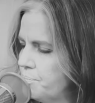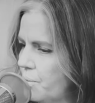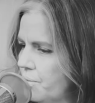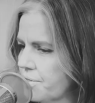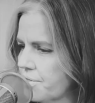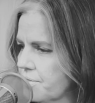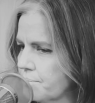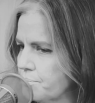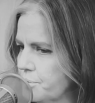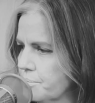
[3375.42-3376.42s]
both
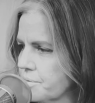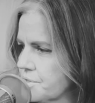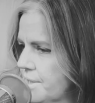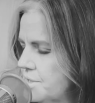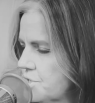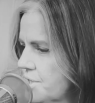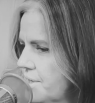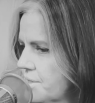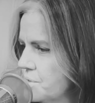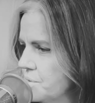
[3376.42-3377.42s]
boomers and Gen
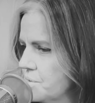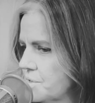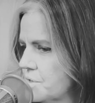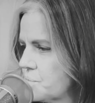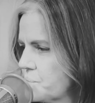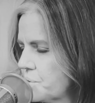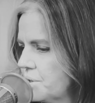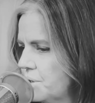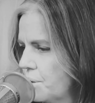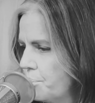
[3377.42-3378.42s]
Xers, it's
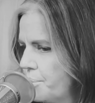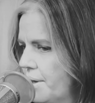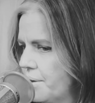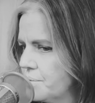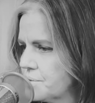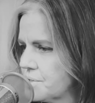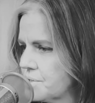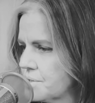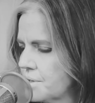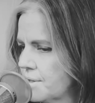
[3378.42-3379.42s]
really about
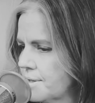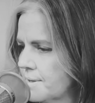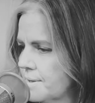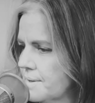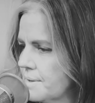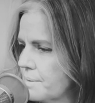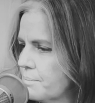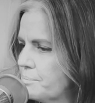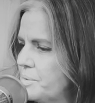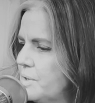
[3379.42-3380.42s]
uh,
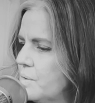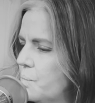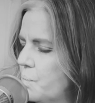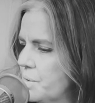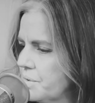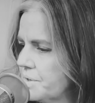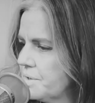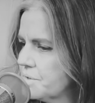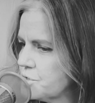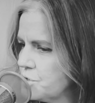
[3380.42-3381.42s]
being
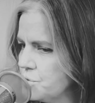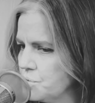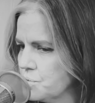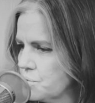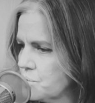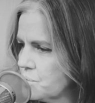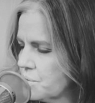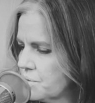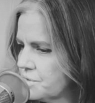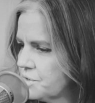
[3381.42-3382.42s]
willing to,
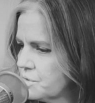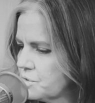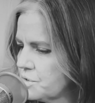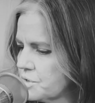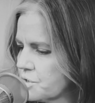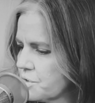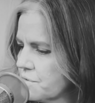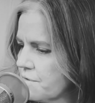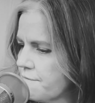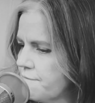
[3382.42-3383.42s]
to, to
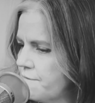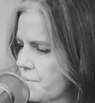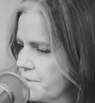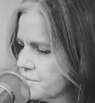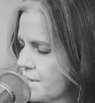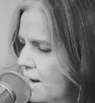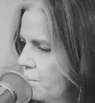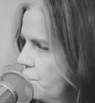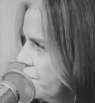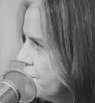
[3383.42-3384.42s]
turn the focus
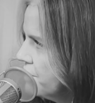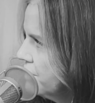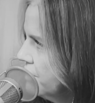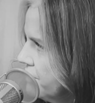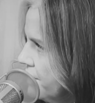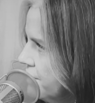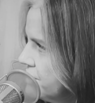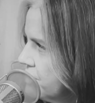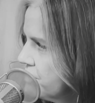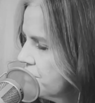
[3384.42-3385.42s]
outward, right? Mm.
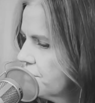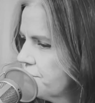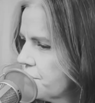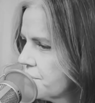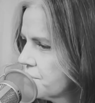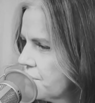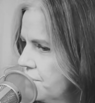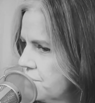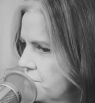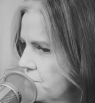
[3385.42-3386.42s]
To turn the focus
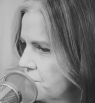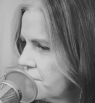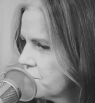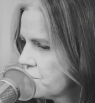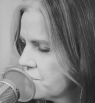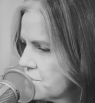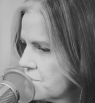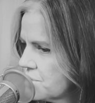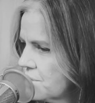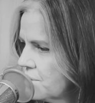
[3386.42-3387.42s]
onto not
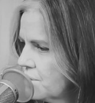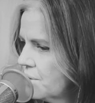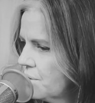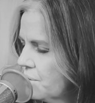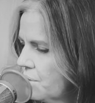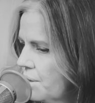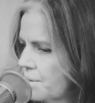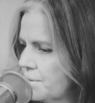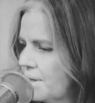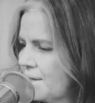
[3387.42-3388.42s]
just, uh,
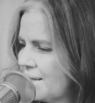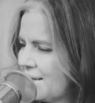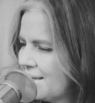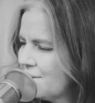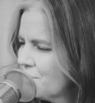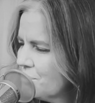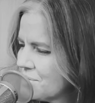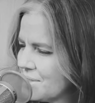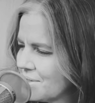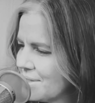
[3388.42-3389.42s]
and, and it
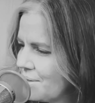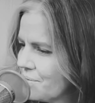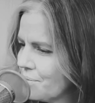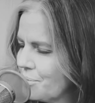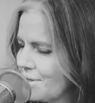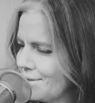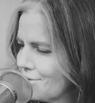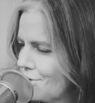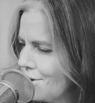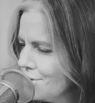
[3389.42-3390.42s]
almost sounded like we were being a
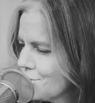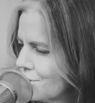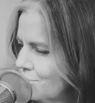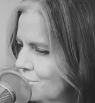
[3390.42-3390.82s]
little harsh on